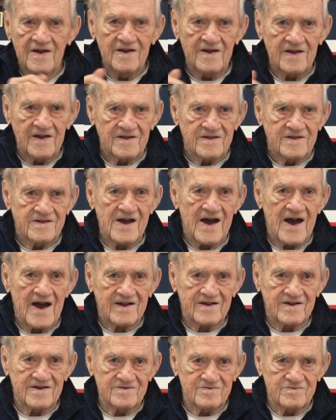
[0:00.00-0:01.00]
And
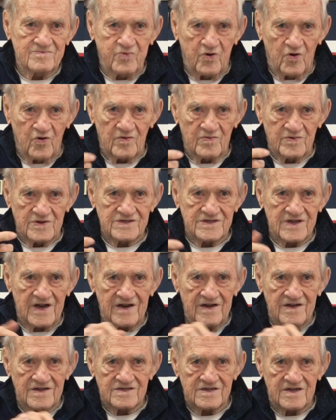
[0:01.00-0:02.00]
Doc pulled him aside.
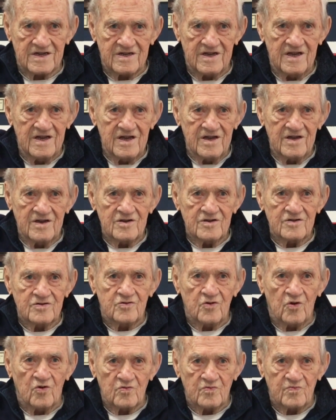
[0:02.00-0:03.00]
He said,
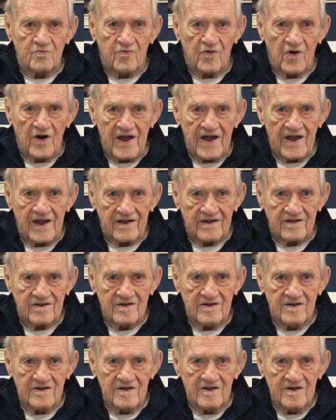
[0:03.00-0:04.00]
"Don't brag,
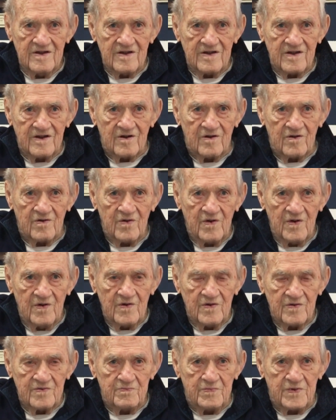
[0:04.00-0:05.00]
you know,
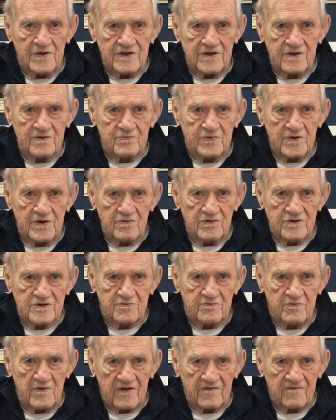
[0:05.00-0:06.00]
be
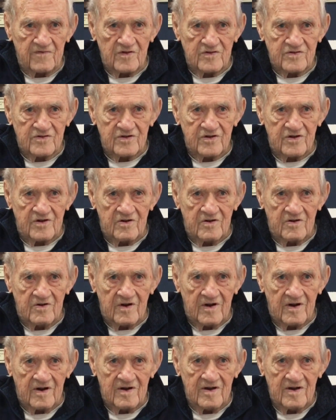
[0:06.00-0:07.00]
respectful to your